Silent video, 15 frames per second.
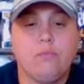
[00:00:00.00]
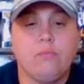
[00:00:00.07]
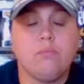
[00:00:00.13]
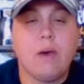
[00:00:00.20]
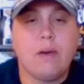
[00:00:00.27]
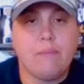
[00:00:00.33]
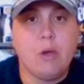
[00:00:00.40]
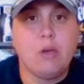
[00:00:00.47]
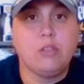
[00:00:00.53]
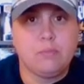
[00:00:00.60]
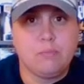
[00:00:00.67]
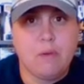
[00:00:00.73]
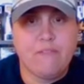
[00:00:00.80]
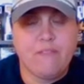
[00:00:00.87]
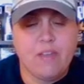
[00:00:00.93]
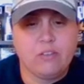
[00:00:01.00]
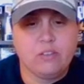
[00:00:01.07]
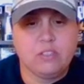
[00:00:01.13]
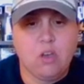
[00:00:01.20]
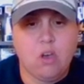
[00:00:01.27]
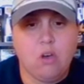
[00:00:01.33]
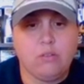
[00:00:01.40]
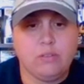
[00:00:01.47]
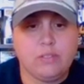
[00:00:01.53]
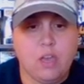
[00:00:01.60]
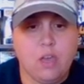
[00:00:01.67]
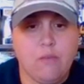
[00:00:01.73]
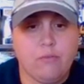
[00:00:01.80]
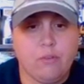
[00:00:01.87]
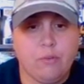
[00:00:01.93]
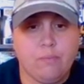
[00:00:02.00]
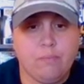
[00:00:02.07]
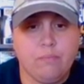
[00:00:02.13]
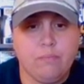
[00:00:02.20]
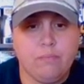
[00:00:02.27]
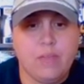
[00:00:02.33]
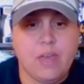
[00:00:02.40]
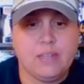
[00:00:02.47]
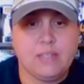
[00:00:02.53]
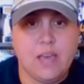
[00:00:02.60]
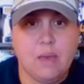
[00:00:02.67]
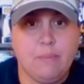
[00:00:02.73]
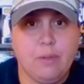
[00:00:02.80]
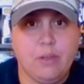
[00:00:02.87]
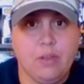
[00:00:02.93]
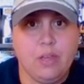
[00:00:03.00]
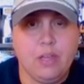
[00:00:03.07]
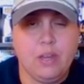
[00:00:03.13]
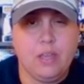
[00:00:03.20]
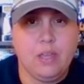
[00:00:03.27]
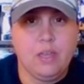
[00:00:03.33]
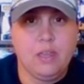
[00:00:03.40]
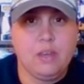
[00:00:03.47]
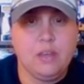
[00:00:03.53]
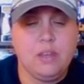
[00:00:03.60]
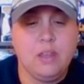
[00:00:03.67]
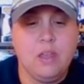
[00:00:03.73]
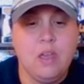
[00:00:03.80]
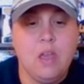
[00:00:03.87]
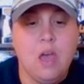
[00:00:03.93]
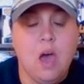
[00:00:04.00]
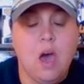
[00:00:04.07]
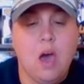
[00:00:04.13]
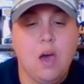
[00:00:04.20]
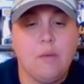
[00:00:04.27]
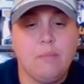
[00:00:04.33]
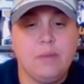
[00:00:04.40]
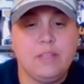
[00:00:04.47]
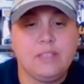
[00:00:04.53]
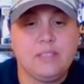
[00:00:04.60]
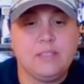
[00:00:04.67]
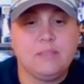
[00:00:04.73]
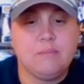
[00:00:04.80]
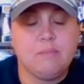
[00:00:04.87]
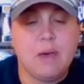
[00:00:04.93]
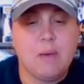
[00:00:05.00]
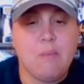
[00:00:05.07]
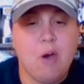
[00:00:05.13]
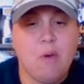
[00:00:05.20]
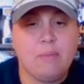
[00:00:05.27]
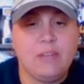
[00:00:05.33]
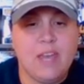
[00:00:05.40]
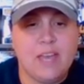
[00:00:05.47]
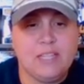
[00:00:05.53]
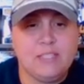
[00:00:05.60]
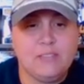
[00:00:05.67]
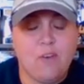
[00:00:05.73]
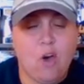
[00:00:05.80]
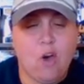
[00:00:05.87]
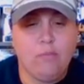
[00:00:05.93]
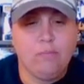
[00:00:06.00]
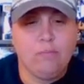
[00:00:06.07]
my most of my favorite songs come from that time period, and um, it's my mom and dad's fault,